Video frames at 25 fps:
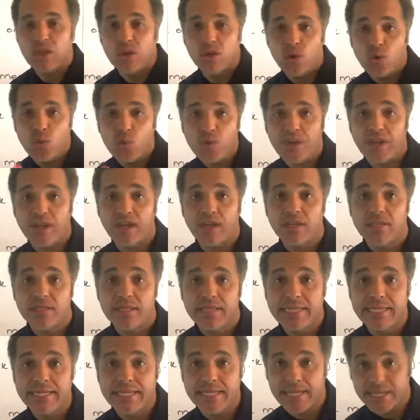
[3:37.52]
Okay,
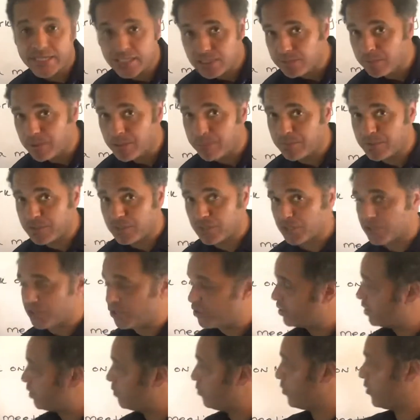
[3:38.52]
the next
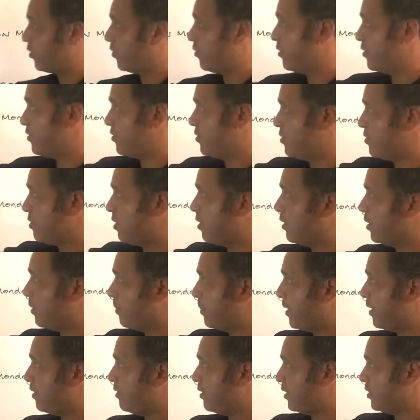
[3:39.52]
preposition that we're going to talk
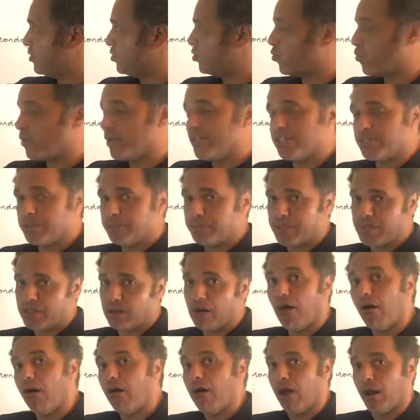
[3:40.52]
about is going to be
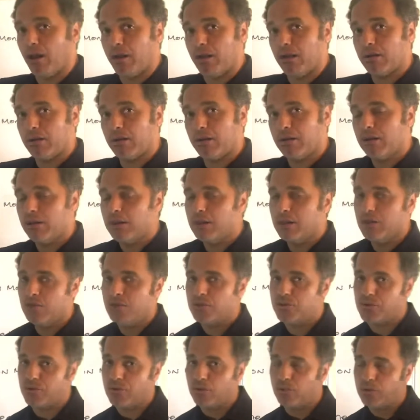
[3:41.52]
on.
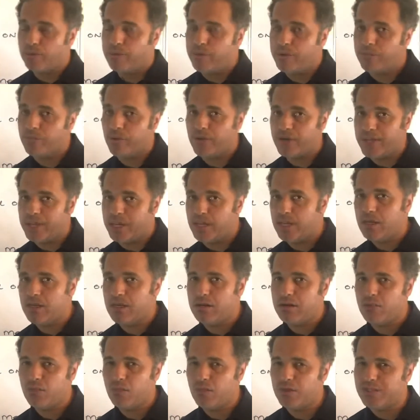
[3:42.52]
So remember,
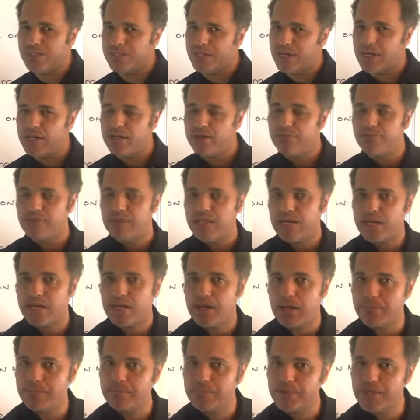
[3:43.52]
in was kind of
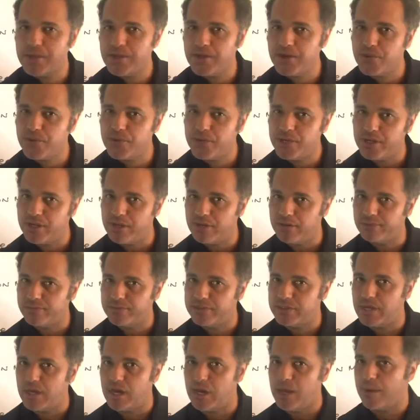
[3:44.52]
like a period of
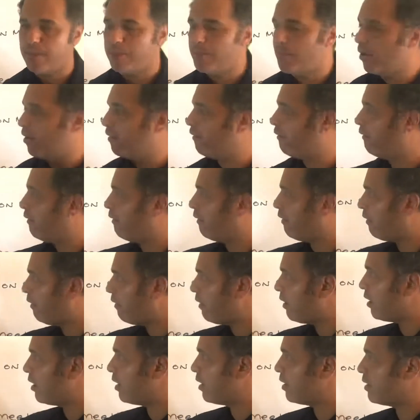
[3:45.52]
time.
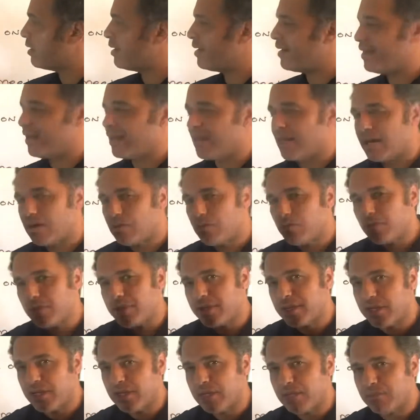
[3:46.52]
On, now we're
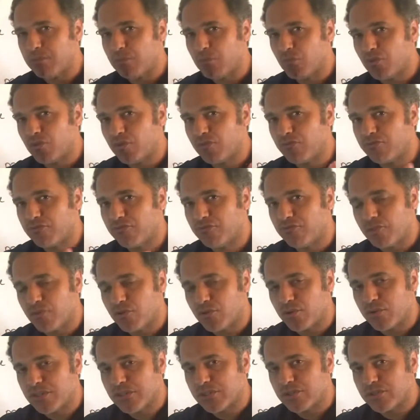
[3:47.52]
getting more
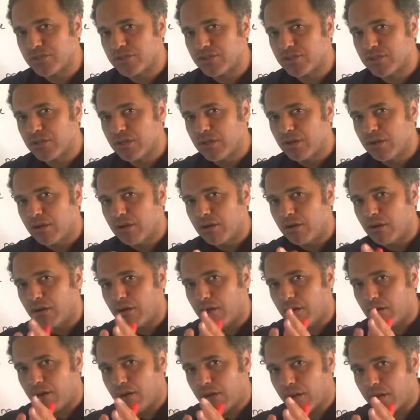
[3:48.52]
focused
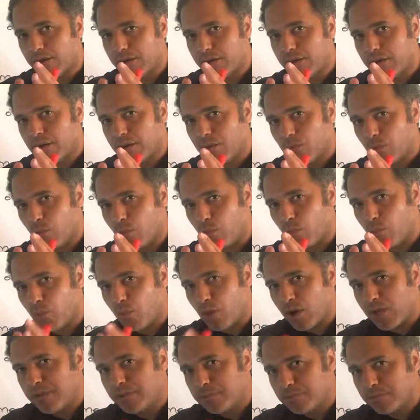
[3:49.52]
on
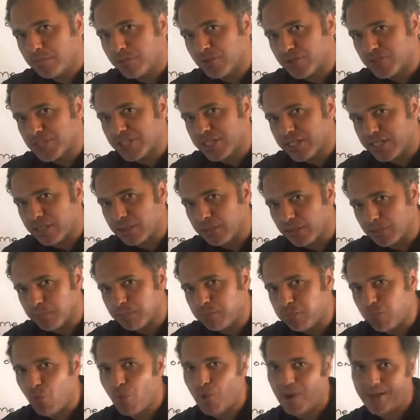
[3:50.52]
one particular
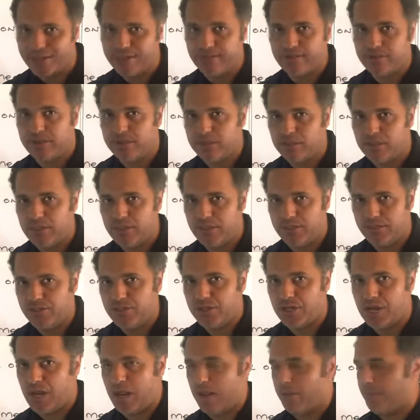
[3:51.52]
point in
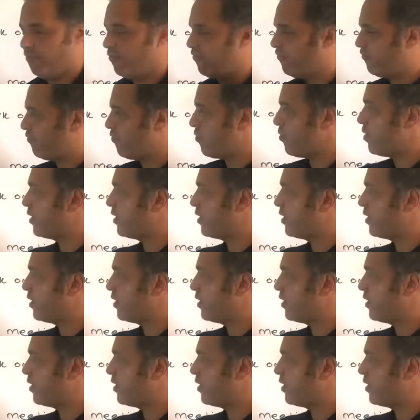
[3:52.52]
time. For